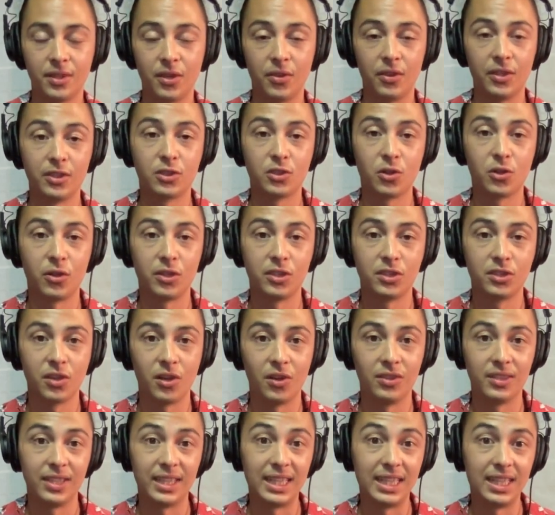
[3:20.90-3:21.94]
Now this chord is
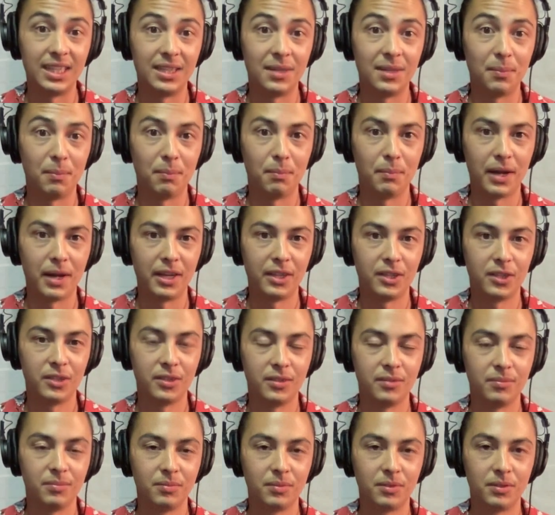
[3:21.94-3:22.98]
called E
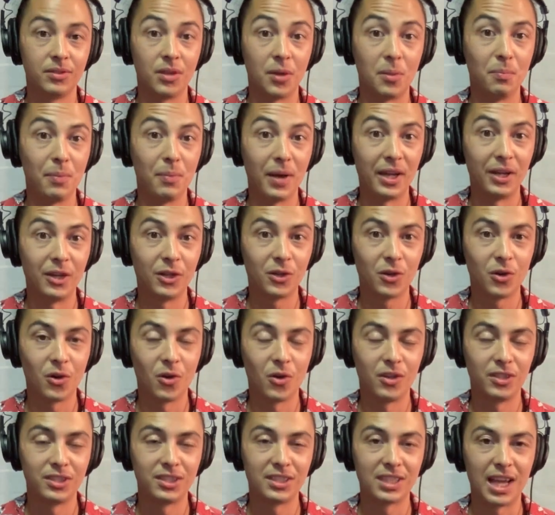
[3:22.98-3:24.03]
minor. Now minor
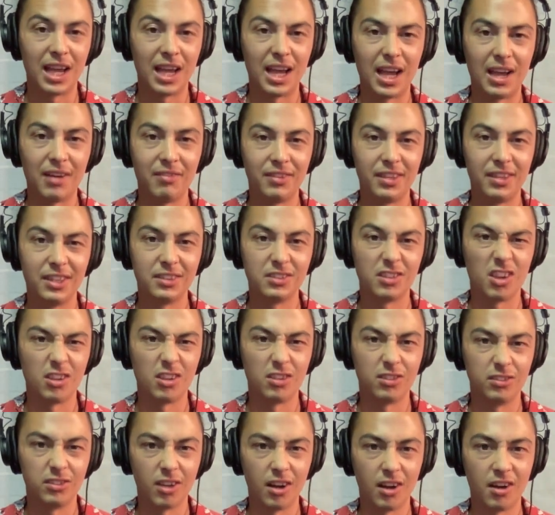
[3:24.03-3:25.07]
chords have this
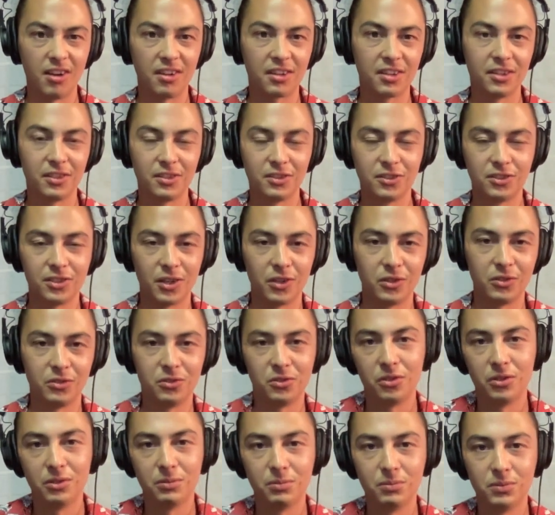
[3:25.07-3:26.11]
dark
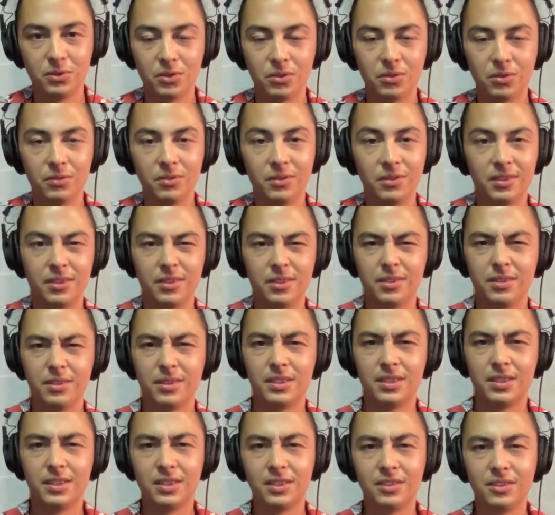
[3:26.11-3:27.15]
sound to them, so
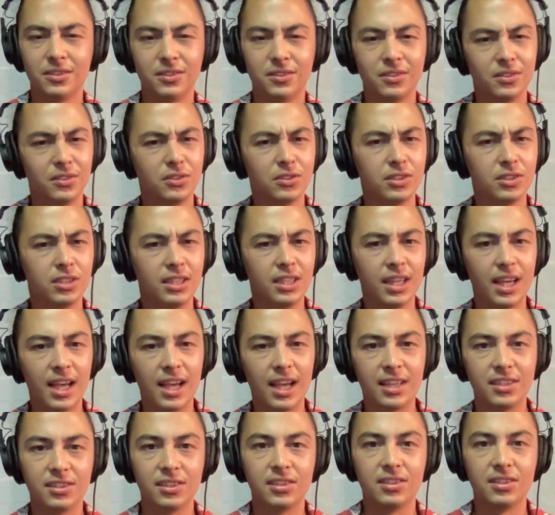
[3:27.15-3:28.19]
you see it
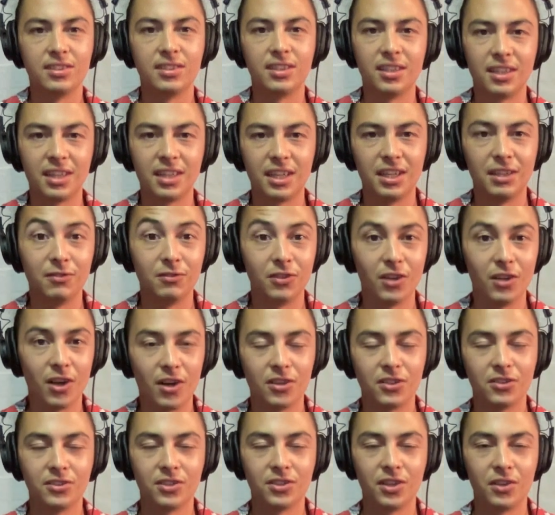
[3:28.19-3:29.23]
has this kind of
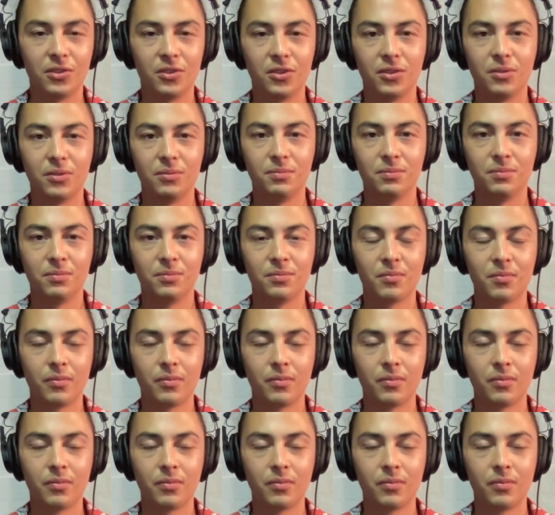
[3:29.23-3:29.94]
dark sound to them.